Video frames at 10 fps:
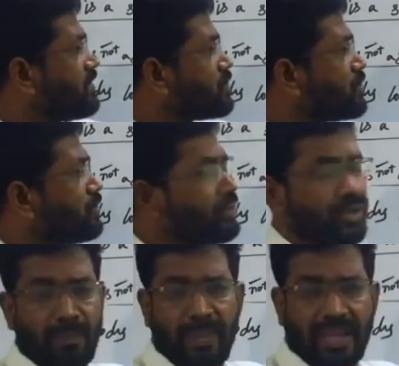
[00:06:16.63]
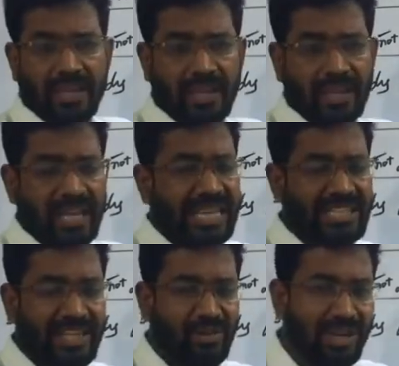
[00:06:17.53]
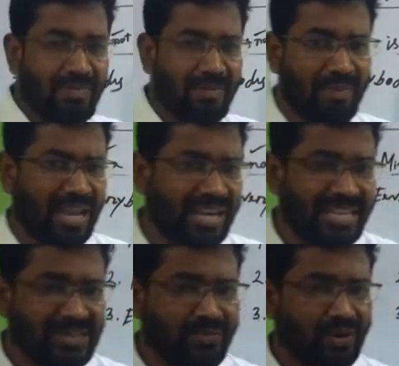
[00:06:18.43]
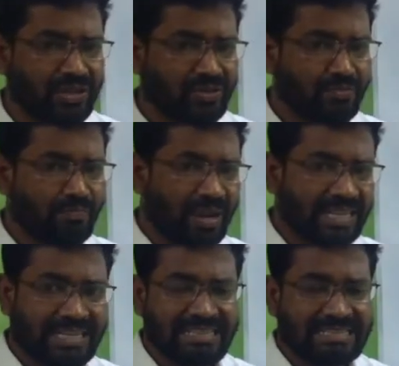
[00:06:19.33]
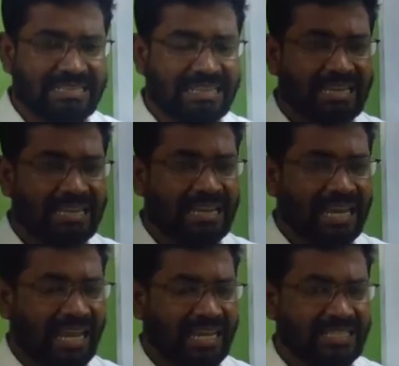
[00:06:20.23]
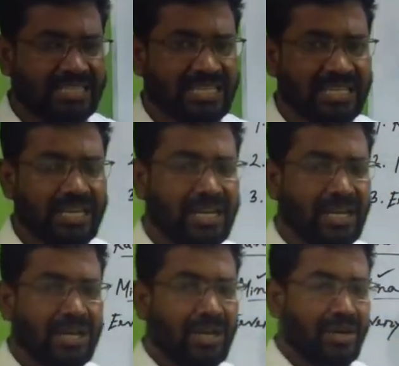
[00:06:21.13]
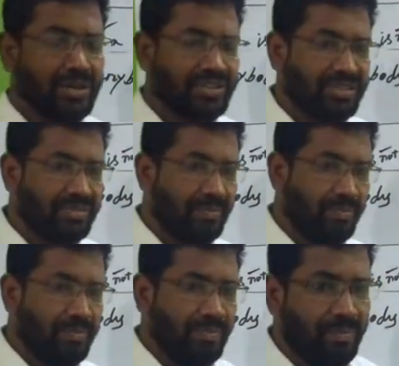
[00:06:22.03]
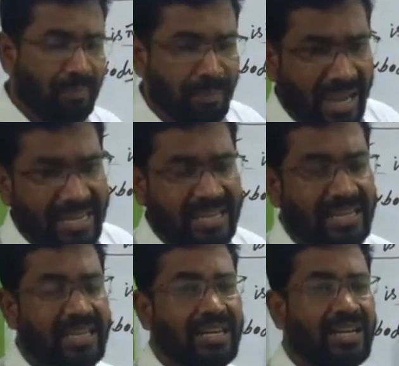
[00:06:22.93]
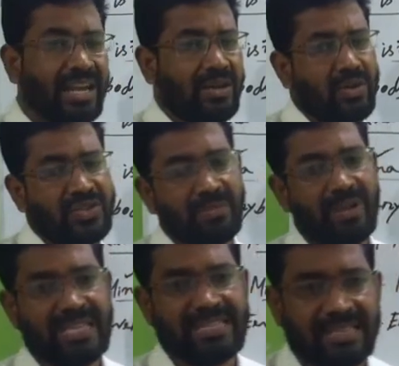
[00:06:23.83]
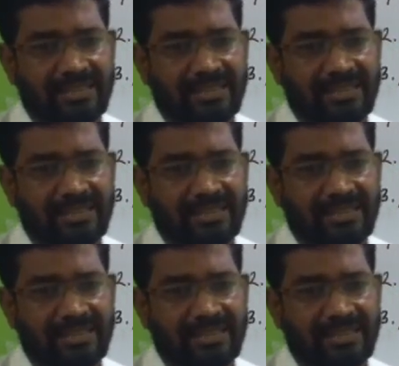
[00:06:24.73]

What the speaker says: two topics, it will be very easy for you to practice and make tag question very easily.